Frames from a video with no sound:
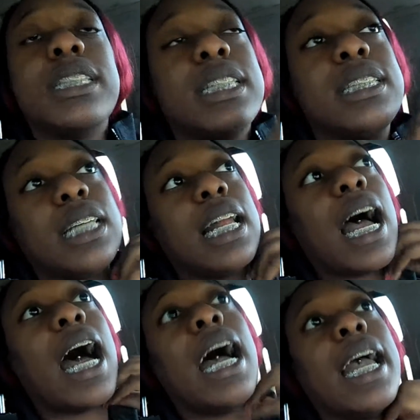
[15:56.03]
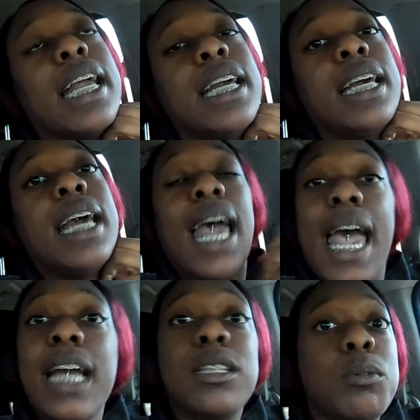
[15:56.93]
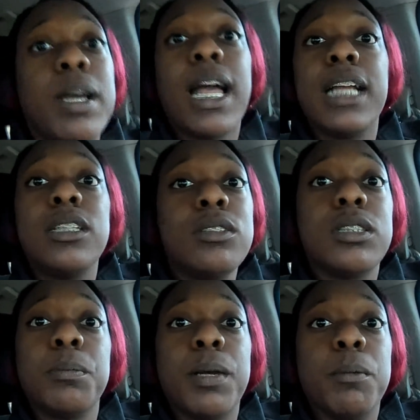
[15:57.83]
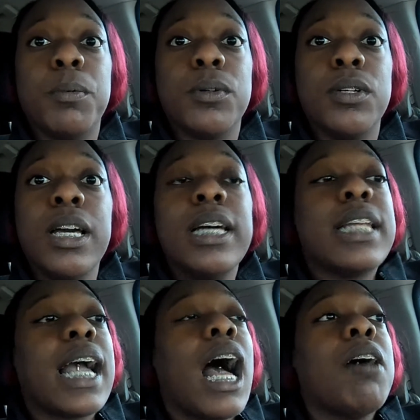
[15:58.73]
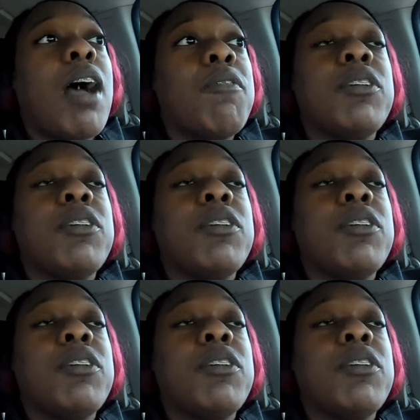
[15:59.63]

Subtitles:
that I act the way I do to people. Like I feel